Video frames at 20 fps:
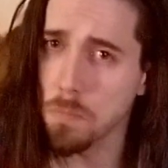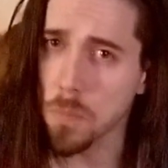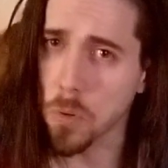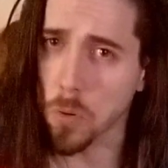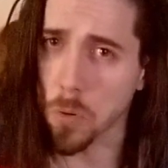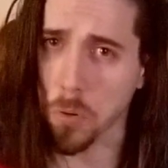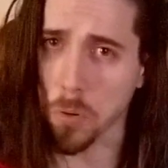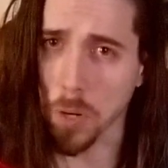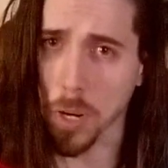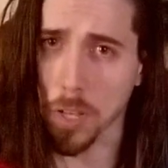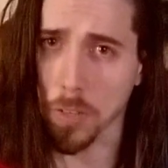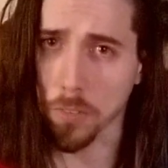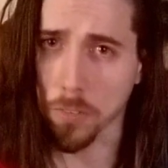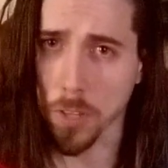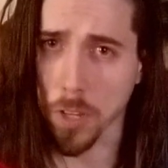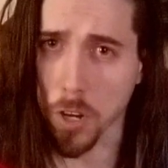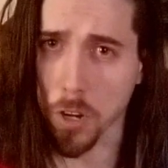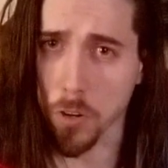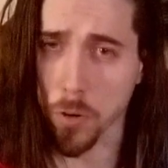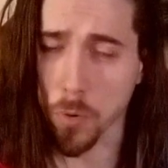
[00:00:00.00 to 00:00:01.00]
or as
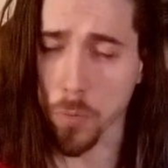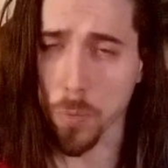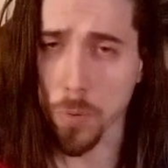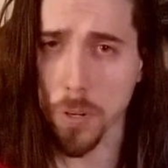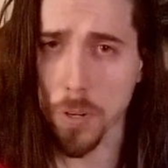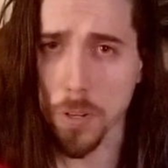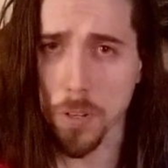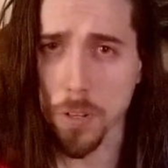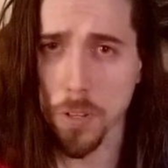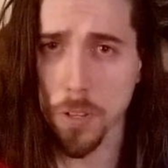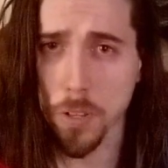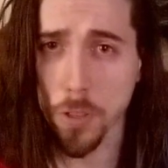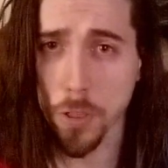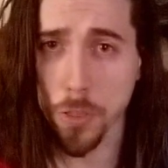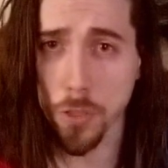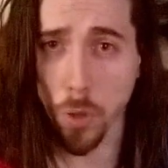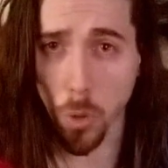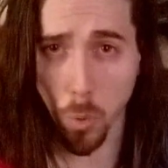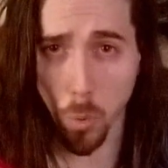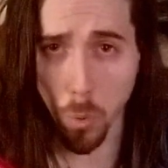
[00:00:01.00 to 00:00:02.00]
they are known,
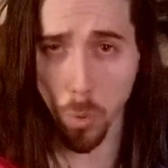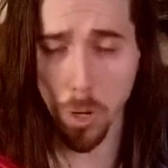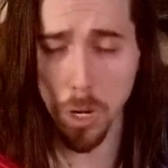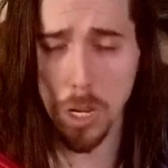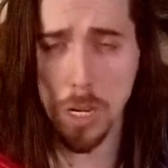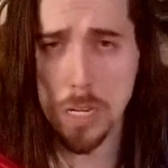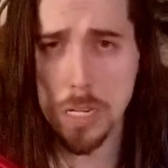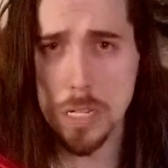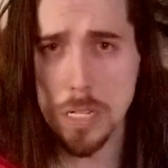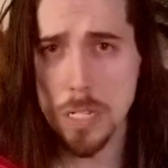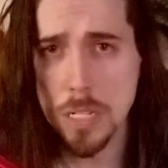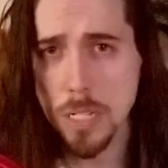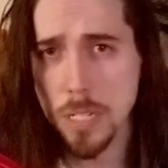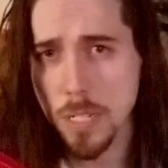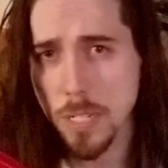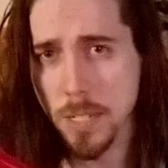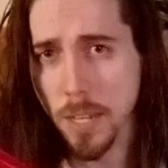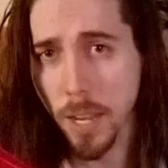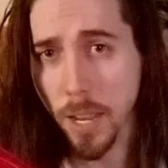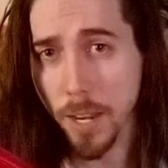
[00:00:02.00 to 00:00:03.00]
Thol,
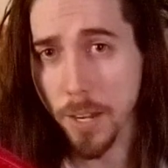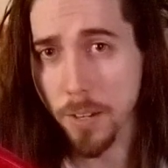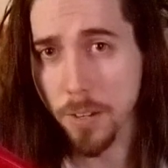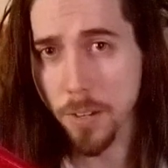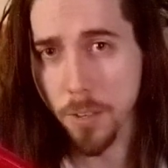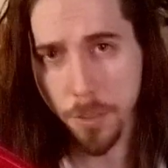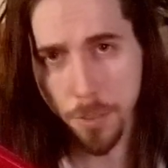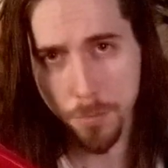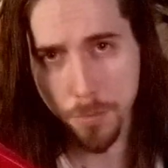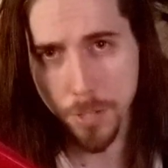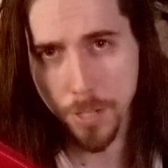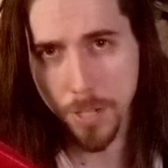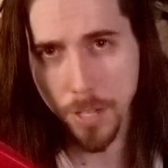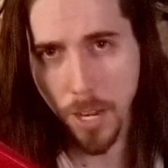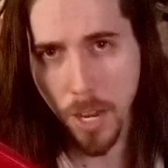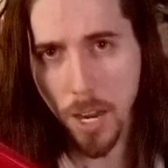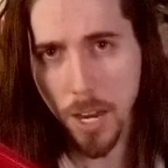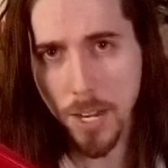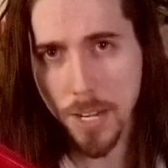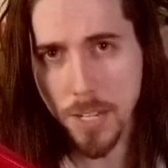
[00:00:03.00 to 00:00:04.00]
and 3
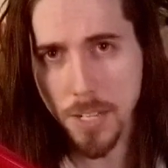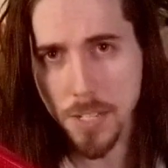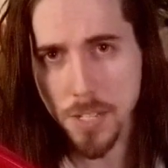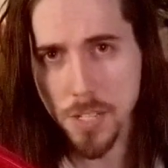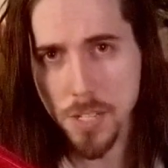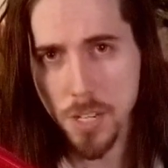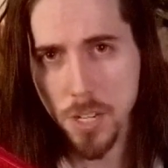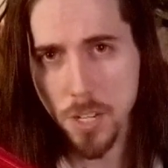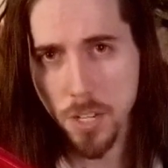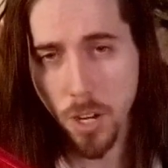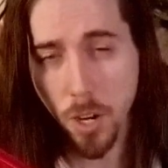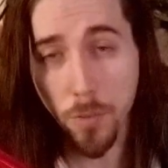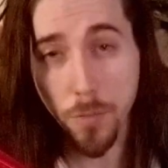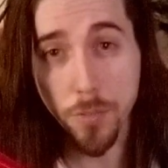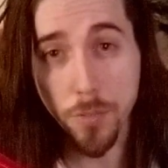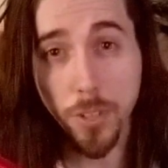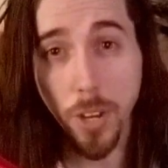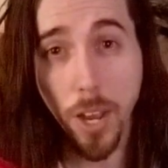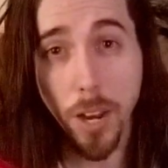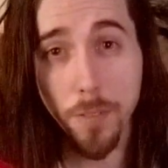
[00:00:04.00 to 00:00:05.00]
kinds
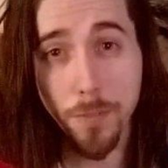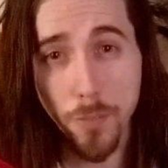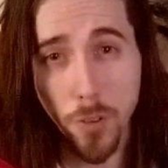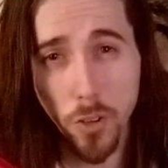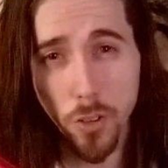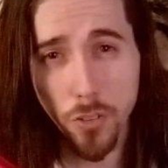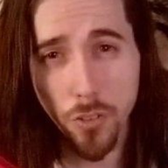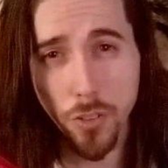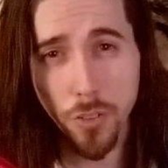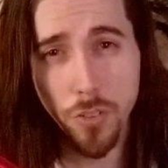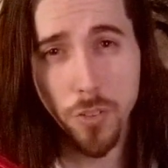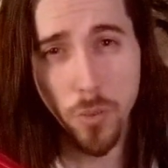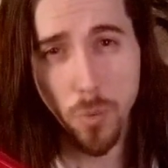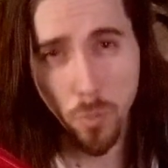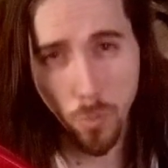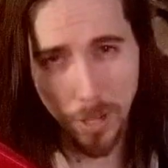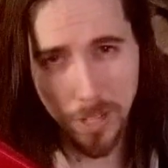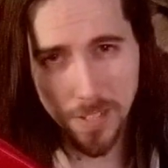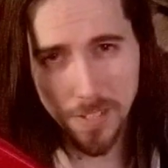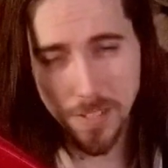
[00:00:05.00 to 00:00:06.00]
of divergent
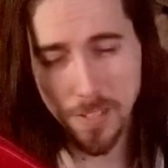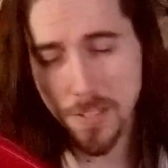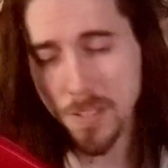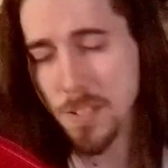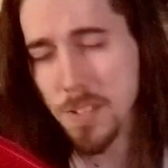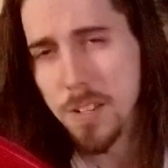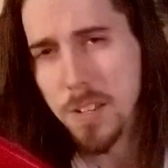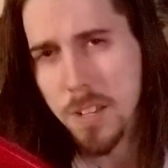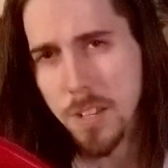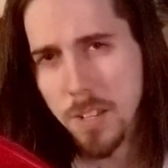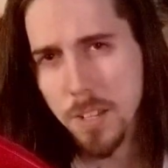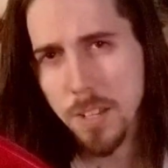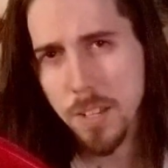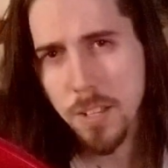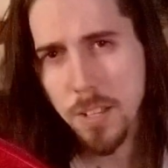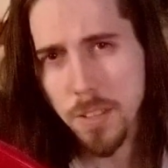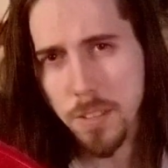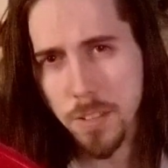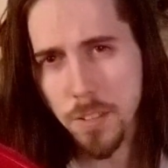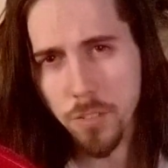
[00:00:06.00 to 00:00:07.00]
races.
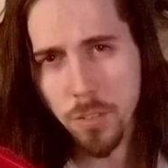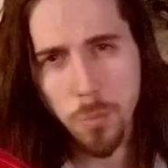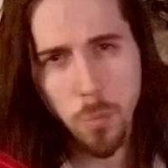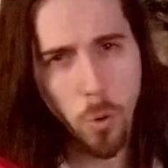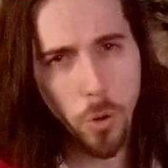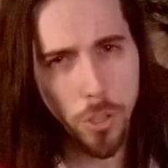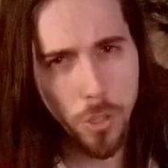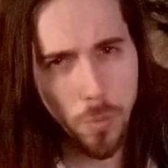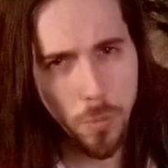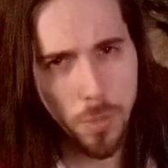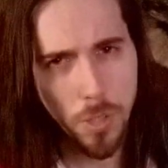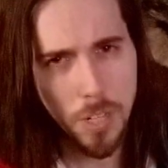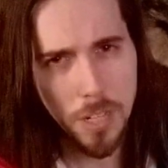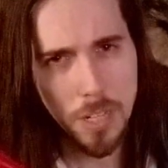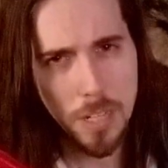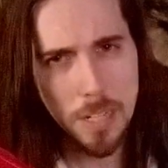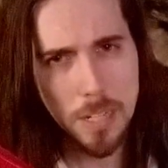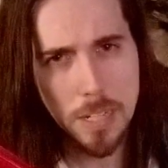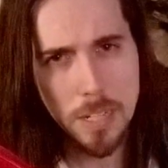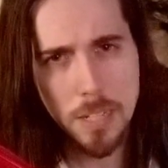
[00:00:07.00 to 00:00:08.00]
These are more
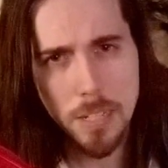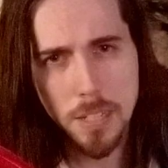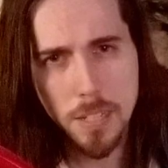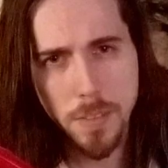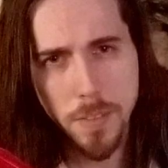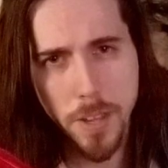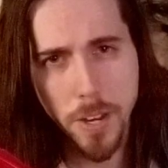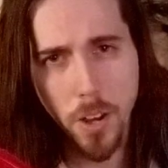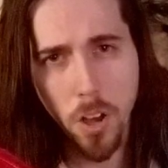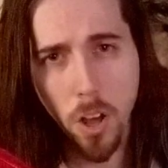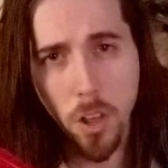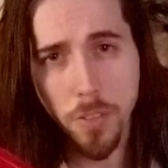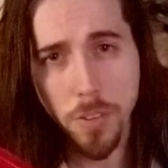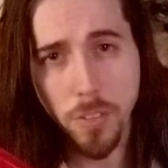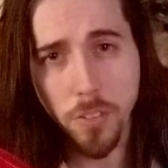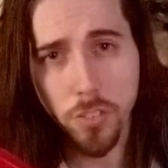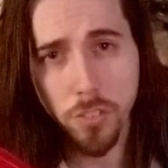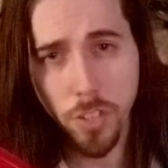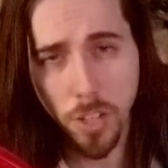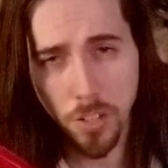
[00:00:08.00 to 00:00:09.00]
unique. They are the
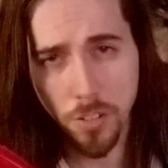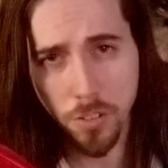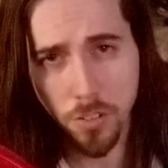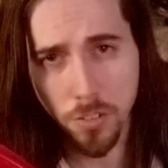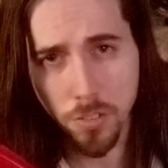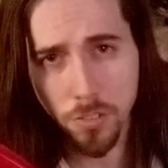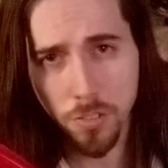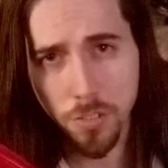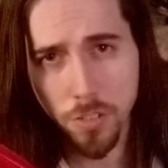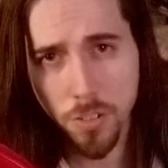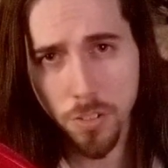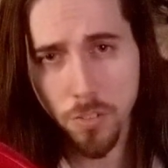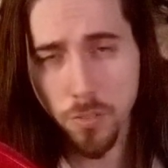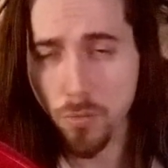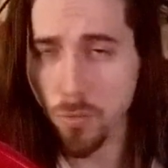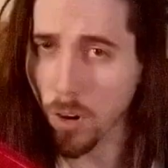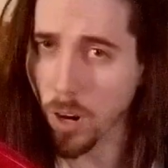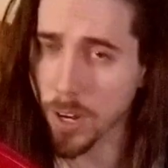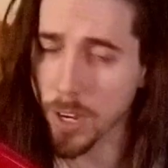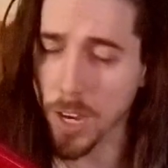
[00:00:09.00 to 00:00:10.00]
satyrs,
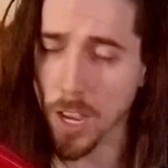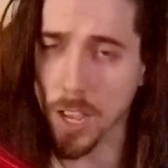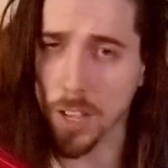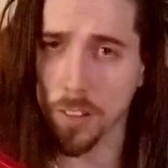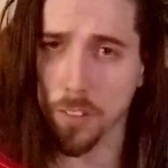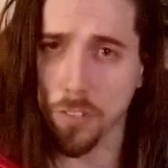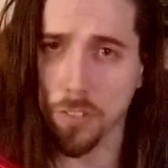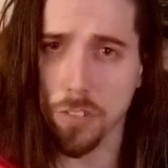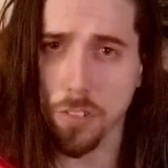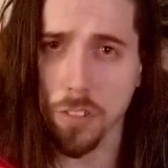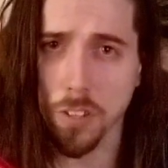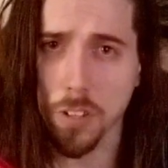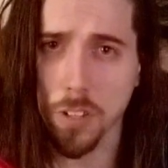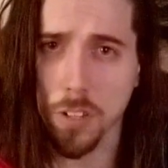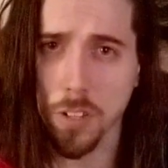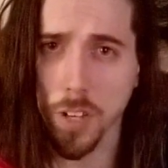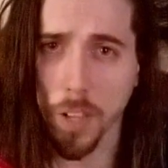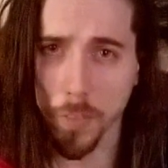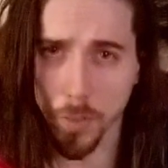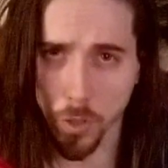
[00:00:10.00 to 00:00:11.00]
dryads,
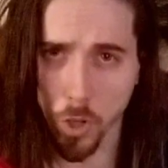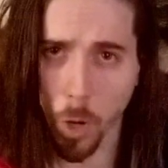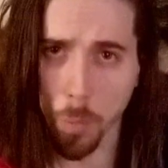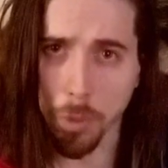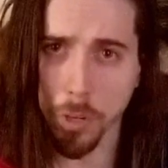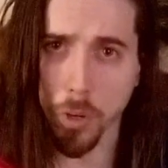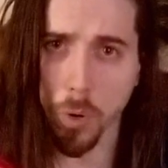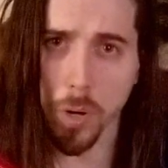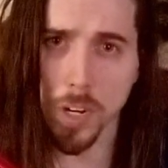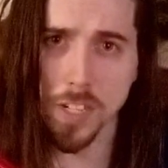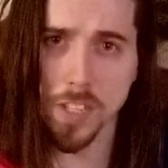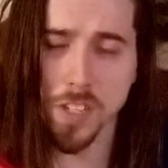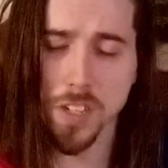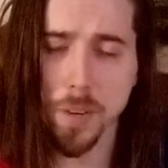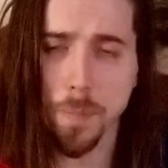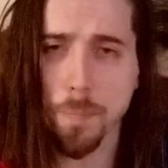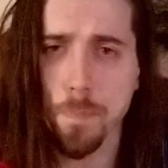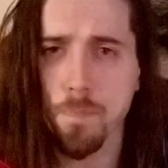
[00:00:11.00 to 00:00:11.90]
and the goblinoids.